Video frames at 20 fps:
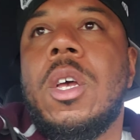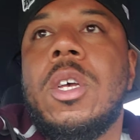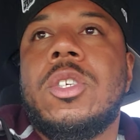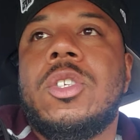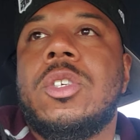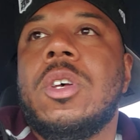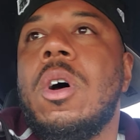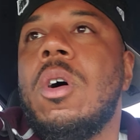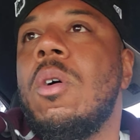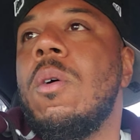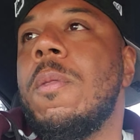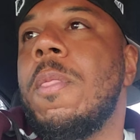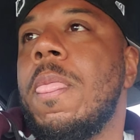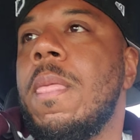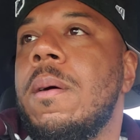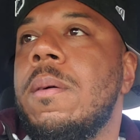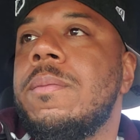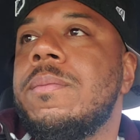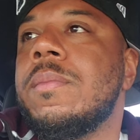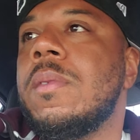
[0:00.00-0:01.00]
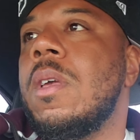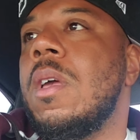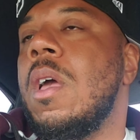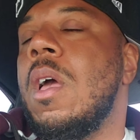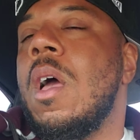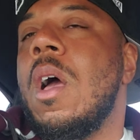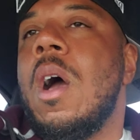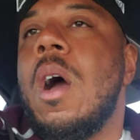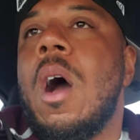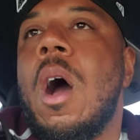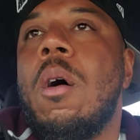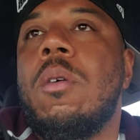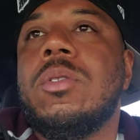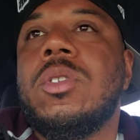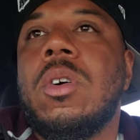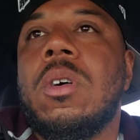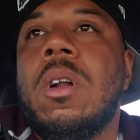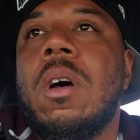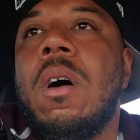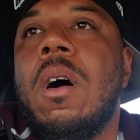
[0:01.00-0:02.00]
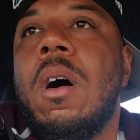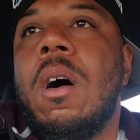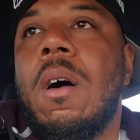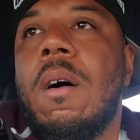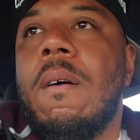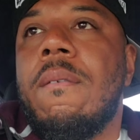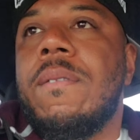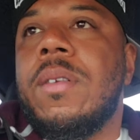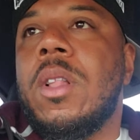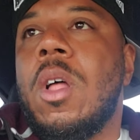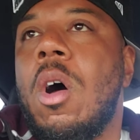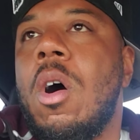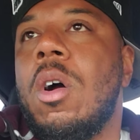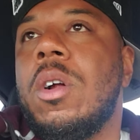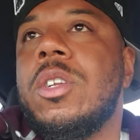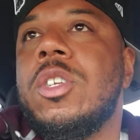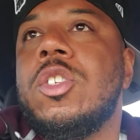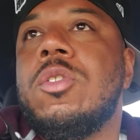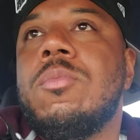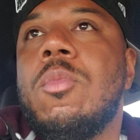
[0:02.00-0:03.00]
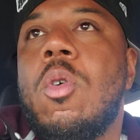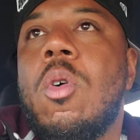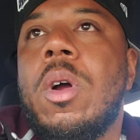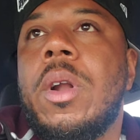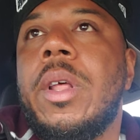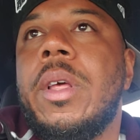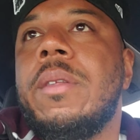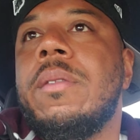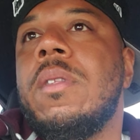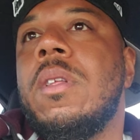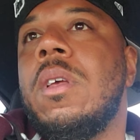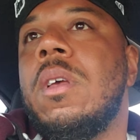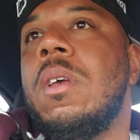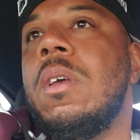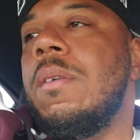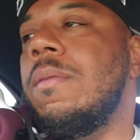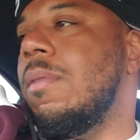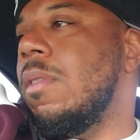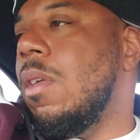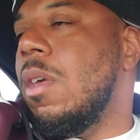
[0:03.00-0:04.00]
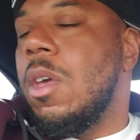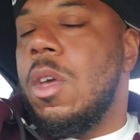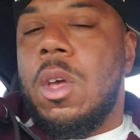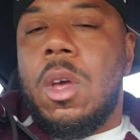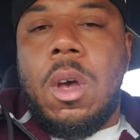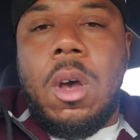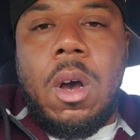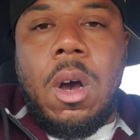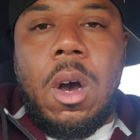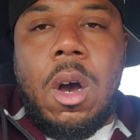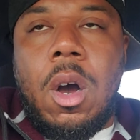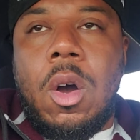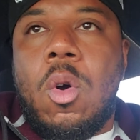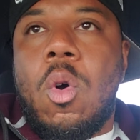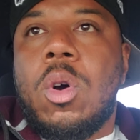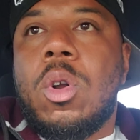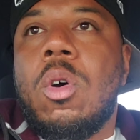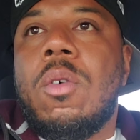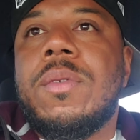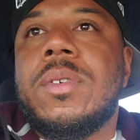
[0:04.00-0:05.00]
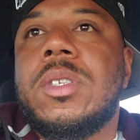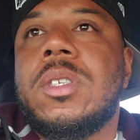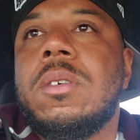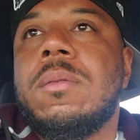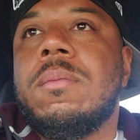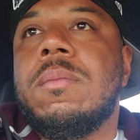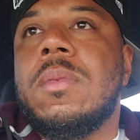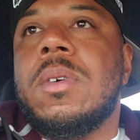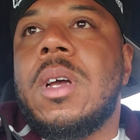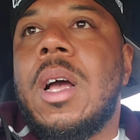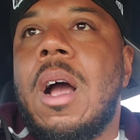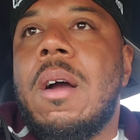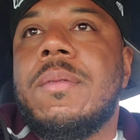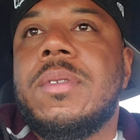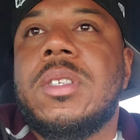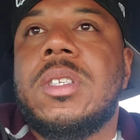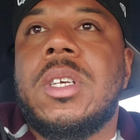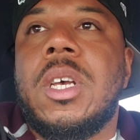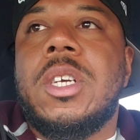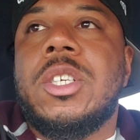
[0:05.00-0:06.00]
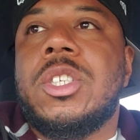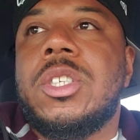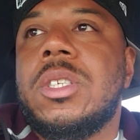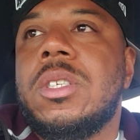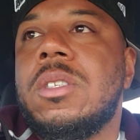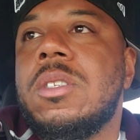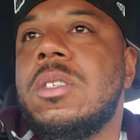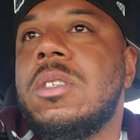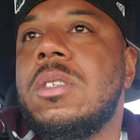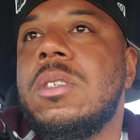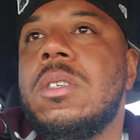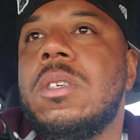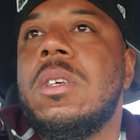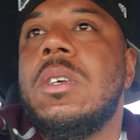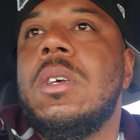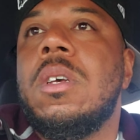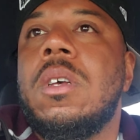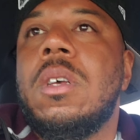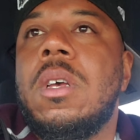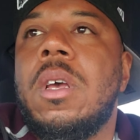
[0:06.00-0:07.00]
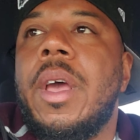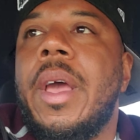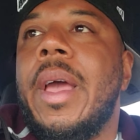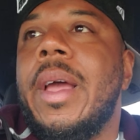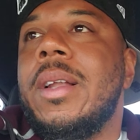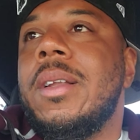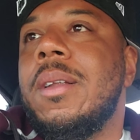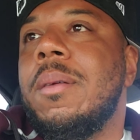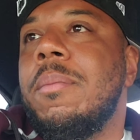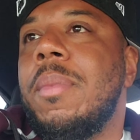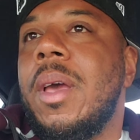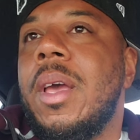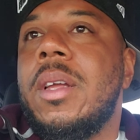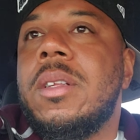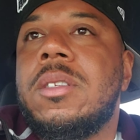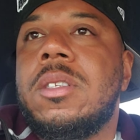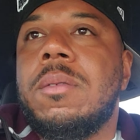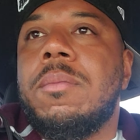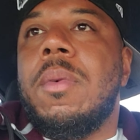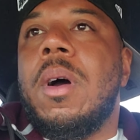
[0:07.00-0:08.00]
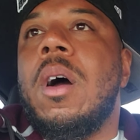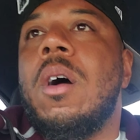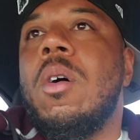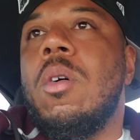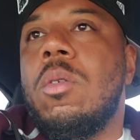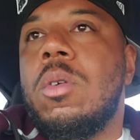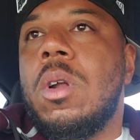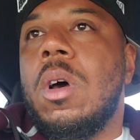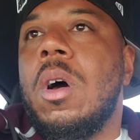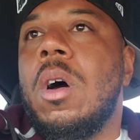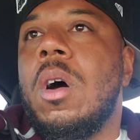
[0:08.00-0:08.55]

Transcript: So, I was on a vlog this morning going over some conversations and debates about